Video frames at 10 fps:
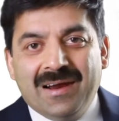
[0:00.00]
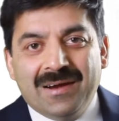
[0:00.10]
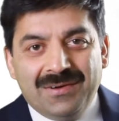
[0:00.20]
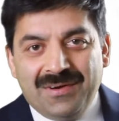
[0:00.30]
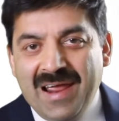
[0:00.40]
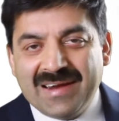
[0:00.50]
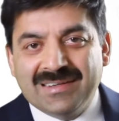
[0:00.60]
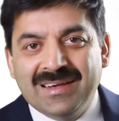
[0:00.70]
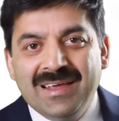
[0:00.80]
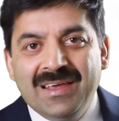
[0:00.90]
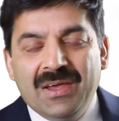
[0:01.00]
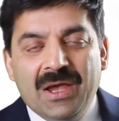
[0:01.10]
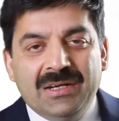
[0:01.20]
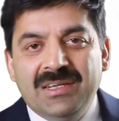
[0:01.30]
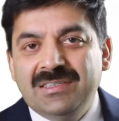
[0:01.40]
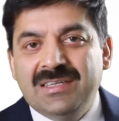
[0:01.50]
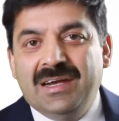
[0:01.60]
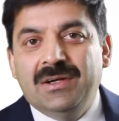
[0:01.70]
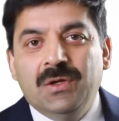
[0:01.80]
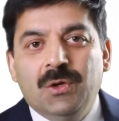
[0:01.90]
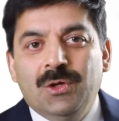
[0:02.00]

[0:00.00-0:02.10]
contract, and he said,